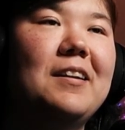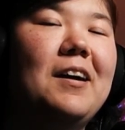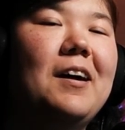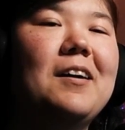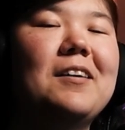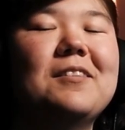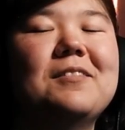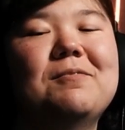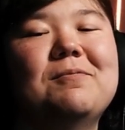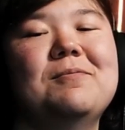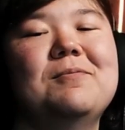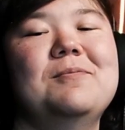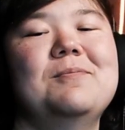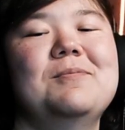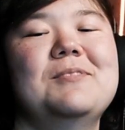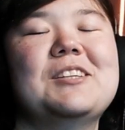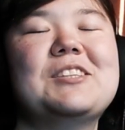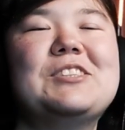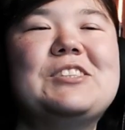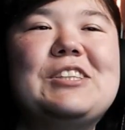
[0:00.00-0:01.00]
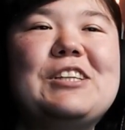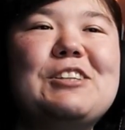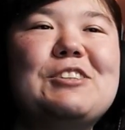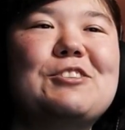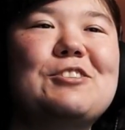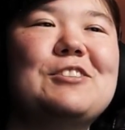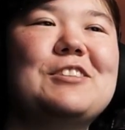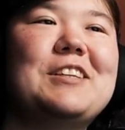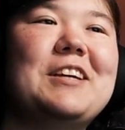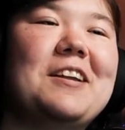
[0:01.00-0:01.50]
Oh, the
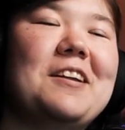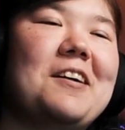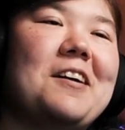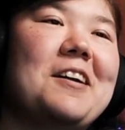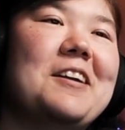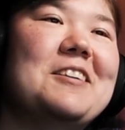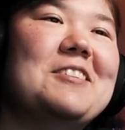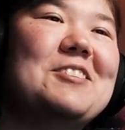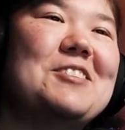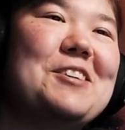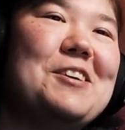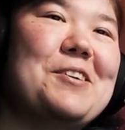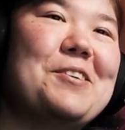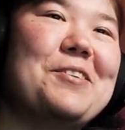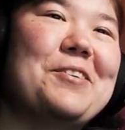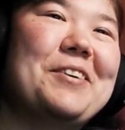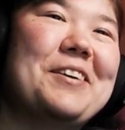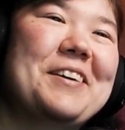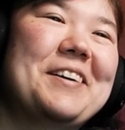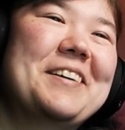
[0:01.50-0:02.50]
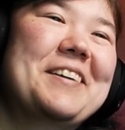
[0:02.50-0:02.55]
teacher's getting on it too.